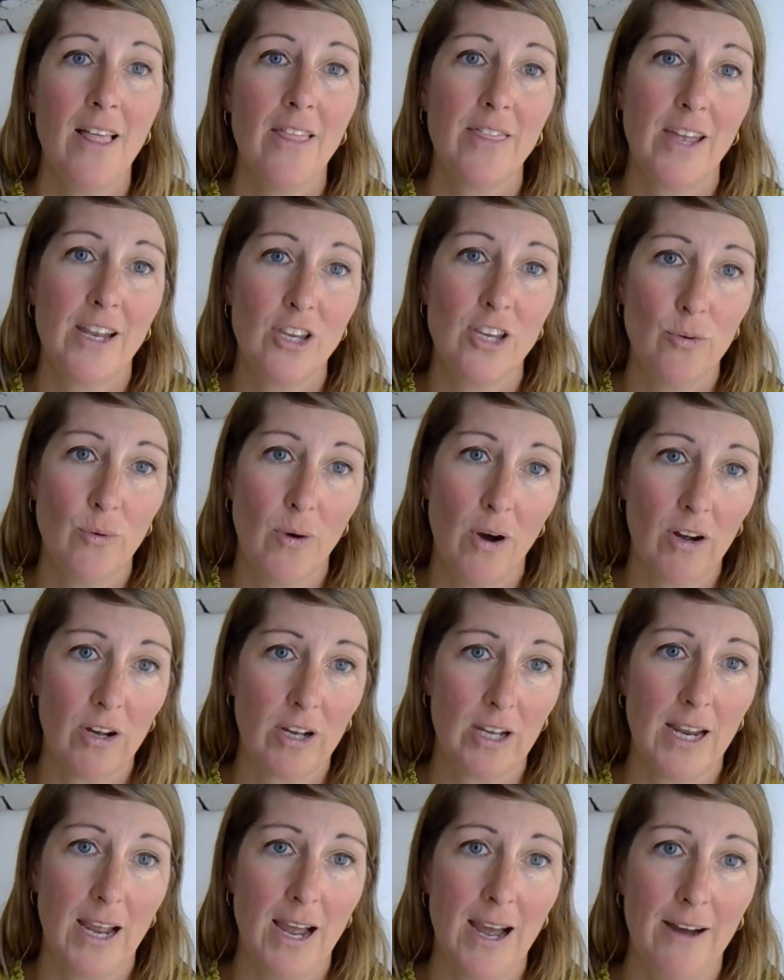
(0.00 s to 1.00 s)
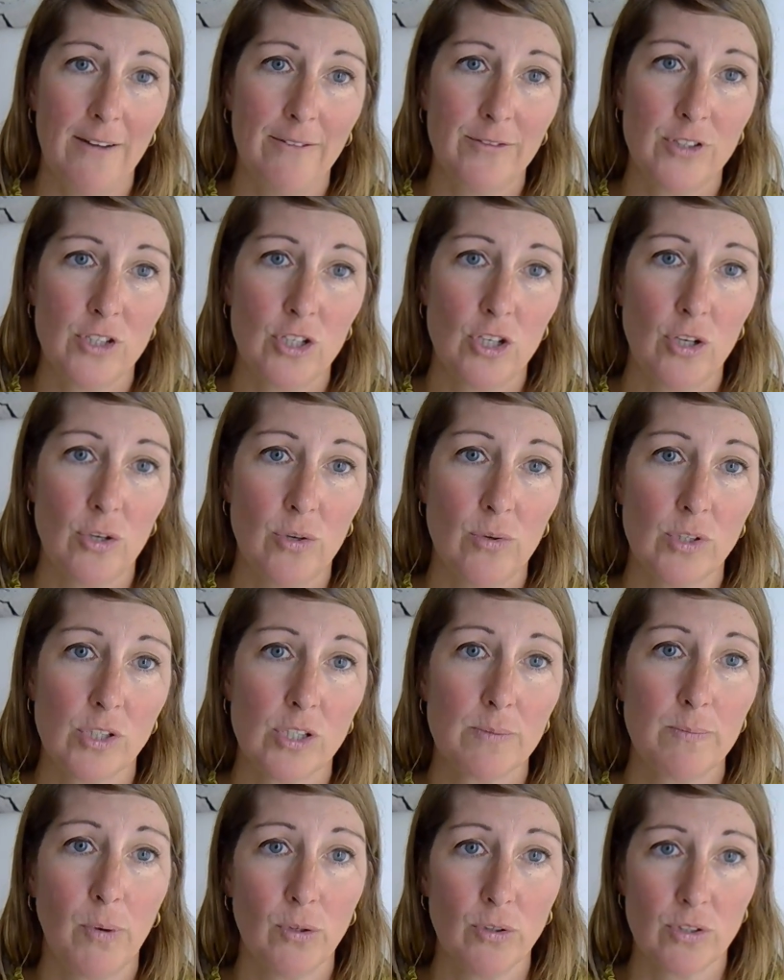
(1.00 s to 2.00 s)
then you are going to have to
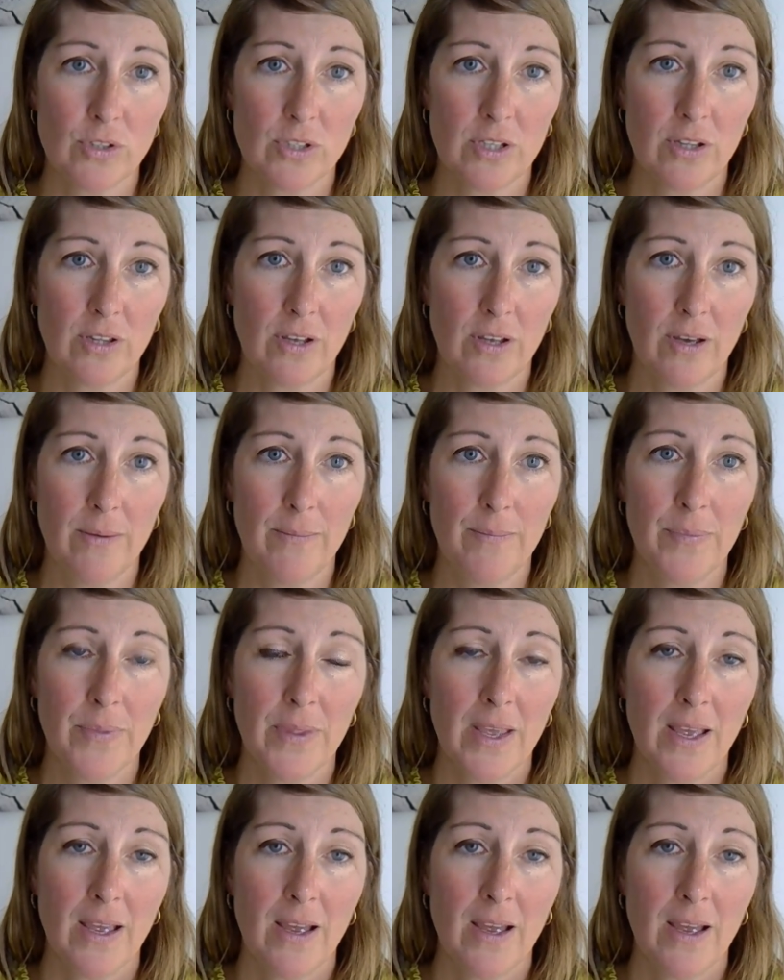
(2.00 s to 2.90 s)
sponsor them